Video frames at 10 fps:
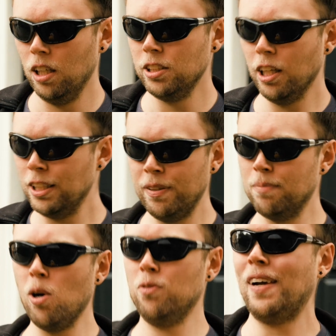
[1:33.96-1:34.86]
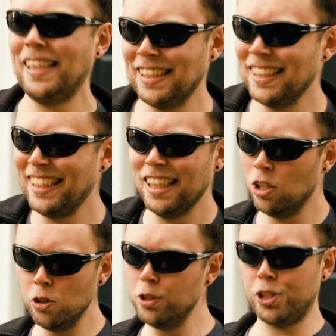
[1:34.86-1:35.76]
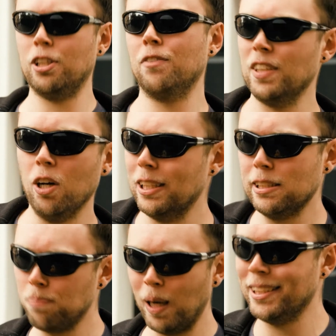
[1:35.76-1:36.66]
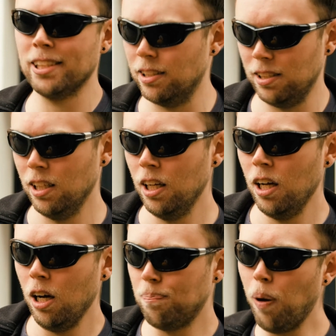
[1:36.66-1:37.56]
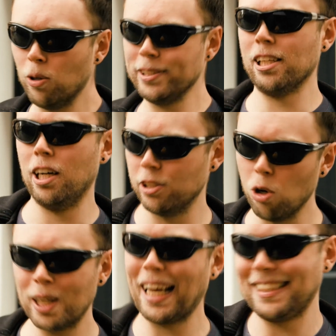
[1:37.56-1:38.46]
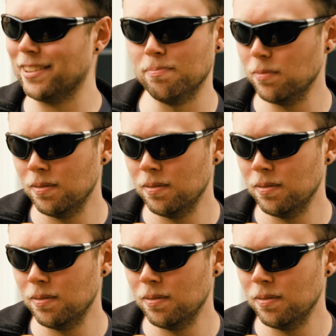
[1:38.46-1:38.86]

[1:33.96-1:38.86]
The only thing more fake than the illusion of an honest president. A porn star's orgasm.